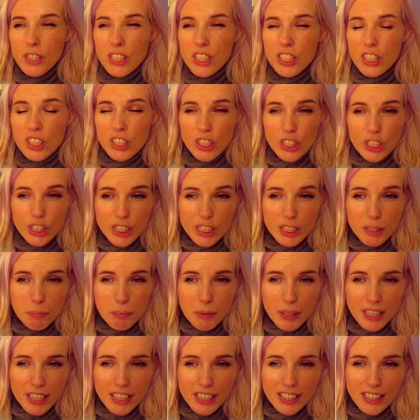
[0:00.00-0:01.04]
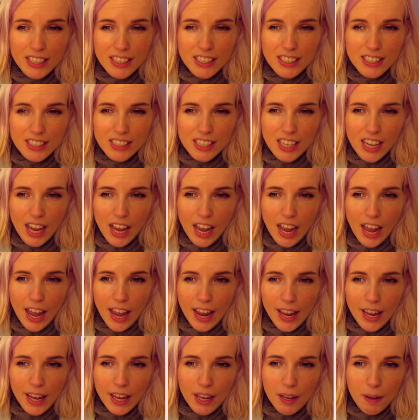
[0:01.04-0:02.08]
which is good because
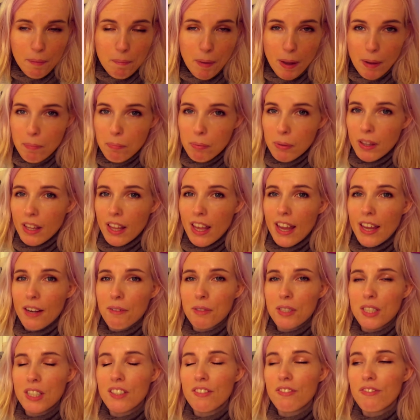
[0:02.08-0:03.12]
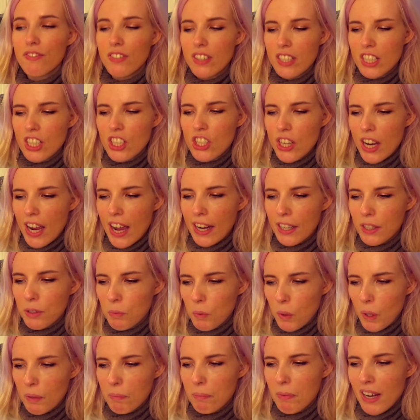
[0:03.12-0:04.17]
I my plan was to finish Act
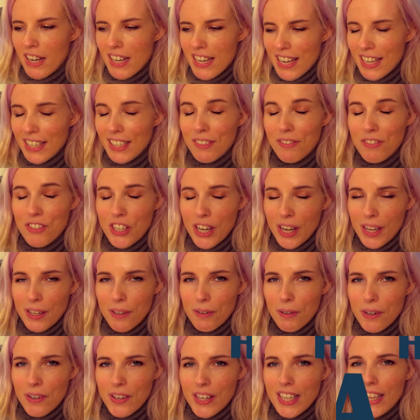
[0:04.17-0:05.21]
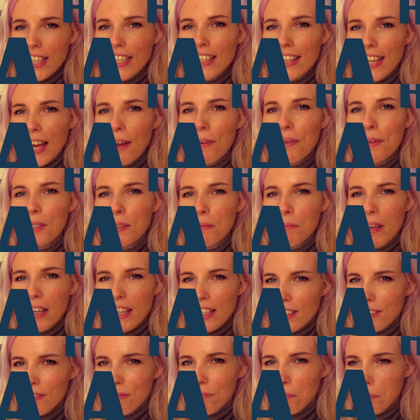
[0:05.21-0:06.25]
One by the end of January. Like that was my
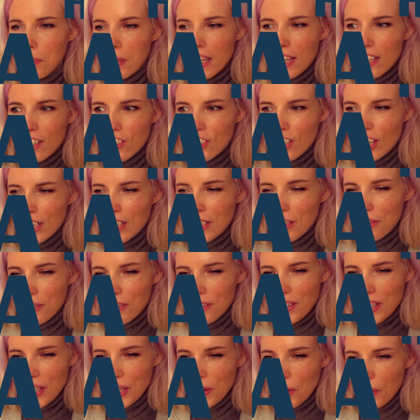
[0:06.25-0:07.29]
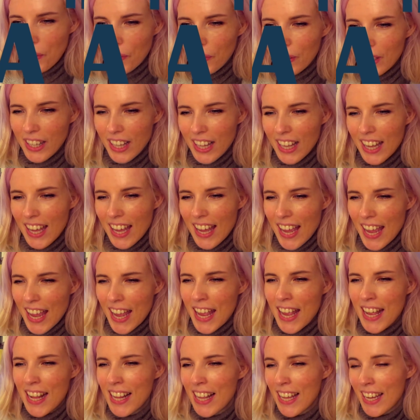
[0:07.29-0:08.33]
big January goal,
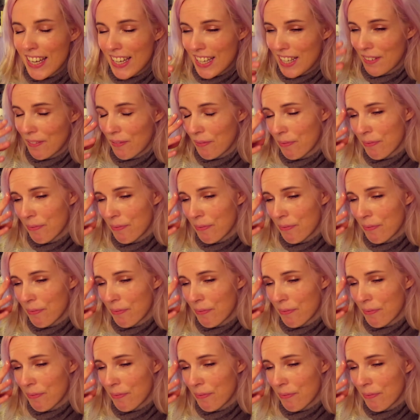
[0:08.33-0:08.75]
and like